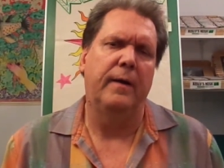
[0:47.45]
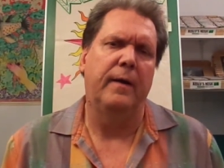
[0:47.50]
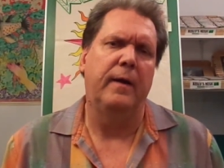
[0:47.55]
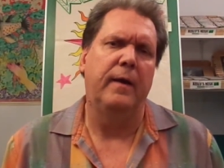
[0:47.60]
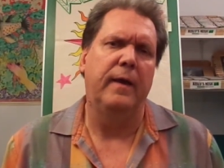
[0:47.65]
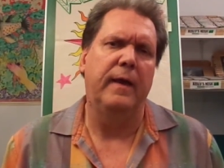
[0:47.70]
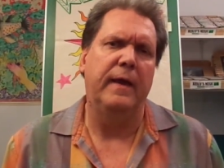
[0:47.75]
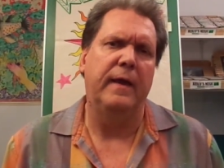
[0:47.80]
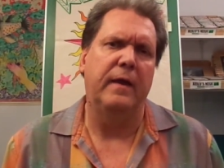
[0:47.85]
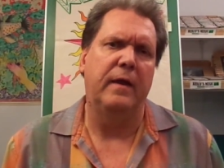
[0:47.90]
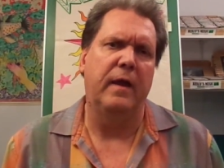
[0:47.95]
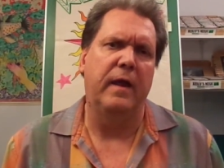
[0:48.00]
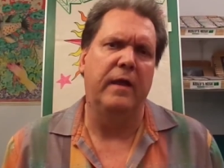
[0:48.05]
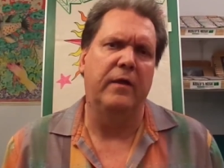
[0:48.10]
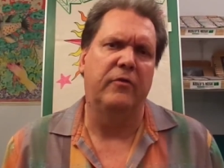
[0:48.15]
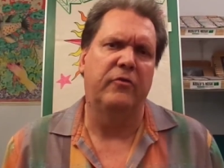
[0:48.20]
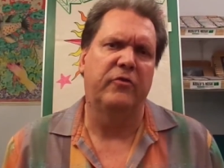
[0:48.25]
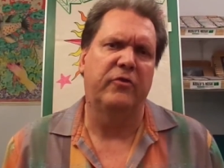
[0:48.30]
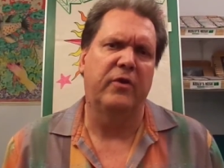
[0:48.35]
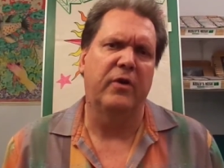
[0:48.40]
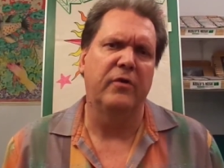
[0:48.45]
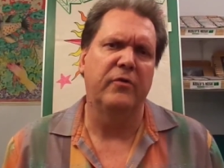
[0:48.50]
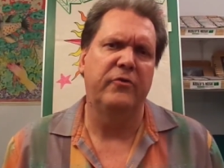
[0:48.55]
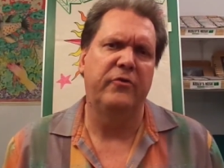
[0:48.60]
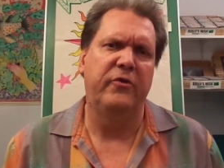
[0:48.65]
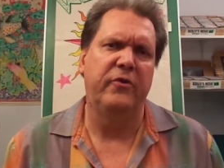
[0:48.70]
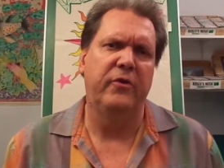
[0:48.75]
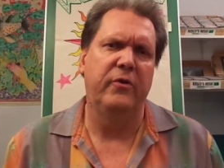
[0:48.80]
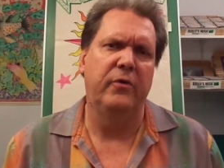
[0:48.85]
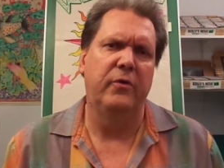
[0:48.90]
it starts
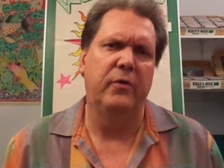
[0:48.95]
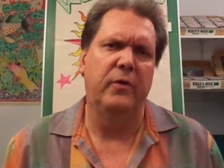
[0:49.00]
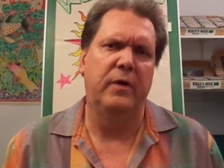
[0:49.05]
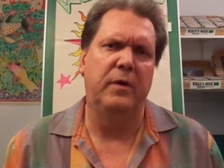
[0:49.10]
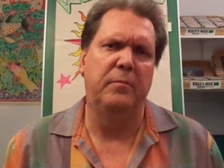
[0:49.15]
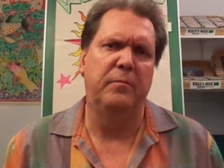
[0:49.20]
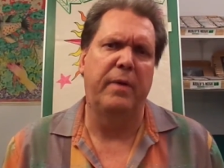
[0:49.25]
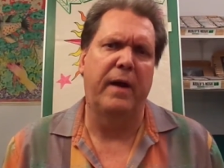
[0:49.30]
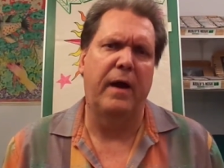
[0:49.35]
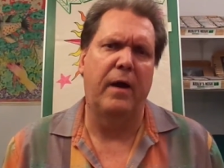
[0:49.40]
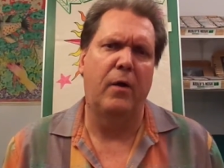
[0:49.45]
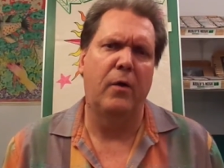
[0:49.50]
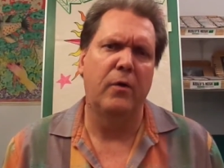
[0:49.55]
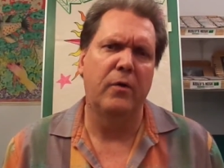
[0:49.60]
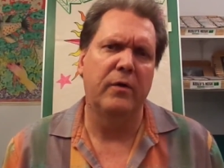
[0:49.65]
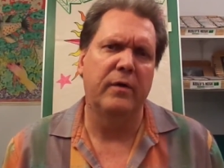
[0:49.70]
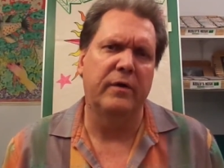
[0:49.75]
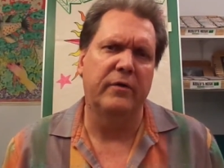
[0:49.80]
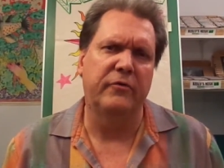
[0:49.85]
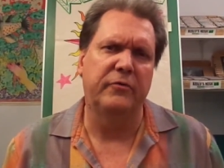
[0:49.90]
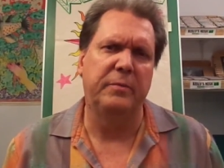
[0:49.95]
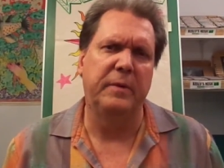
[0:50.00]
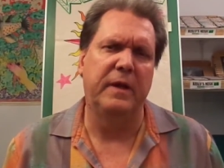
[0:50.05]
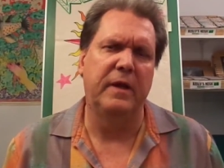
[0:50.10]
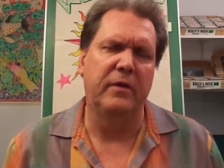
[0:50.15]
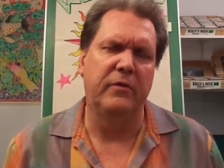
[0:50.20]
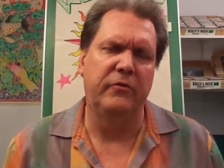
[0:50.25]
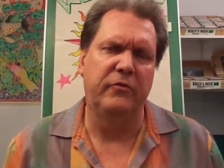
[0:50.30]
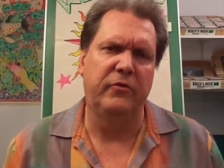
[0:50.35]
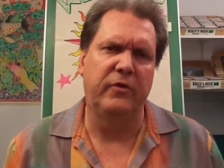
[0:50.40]
to empower us
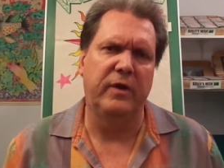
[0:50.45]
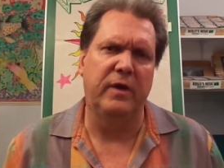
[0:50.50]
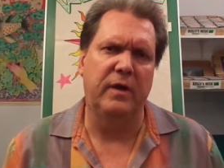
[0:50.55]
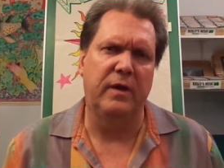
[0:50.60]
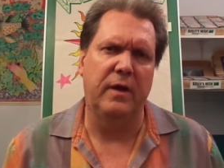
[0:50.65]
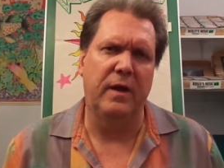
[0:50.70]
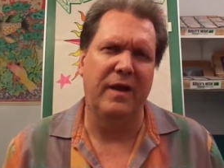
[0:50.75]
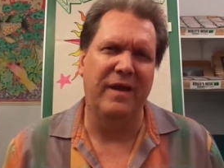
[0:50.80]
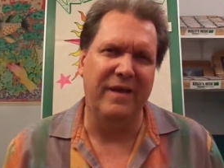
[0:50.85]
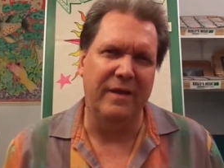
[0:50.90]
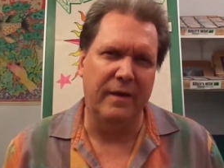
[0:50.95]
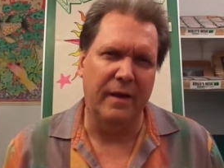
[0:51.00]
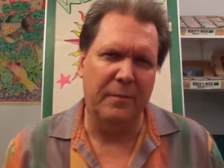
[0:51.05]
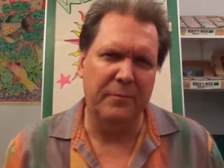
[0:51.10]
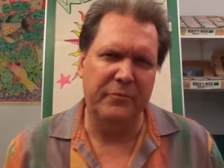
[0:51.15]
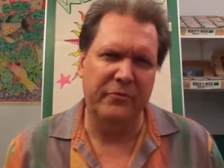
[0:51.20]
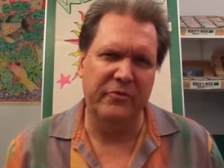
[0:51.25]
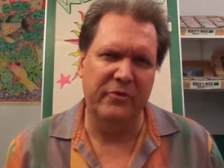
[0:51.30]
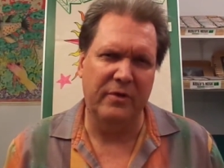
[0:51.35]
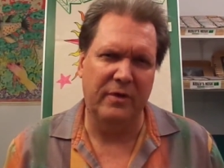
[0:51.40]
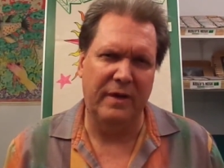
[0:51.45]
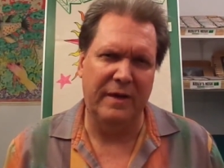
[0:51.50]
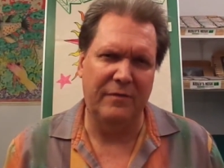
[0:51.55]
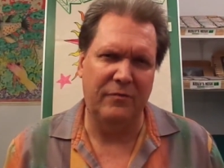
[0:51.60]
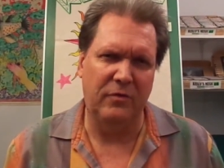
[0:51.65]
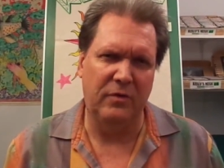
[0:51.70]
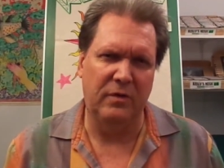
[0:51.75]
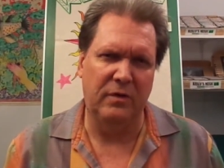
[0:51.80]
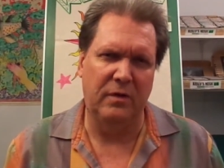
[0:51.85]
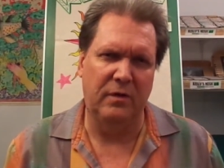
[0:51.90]
because it ups the
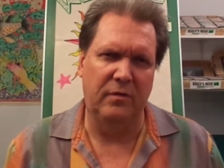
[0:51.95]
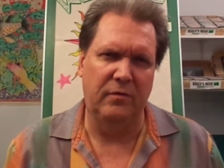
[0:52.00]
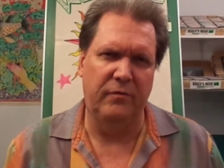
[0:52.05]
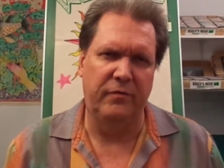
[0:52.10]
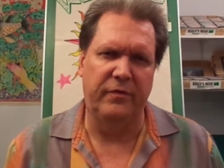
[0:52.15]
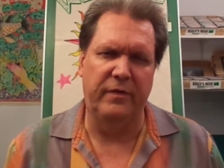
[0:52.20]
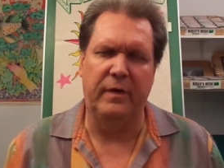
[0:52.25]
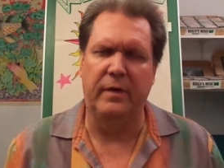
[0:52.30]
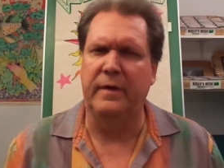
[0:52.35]
level of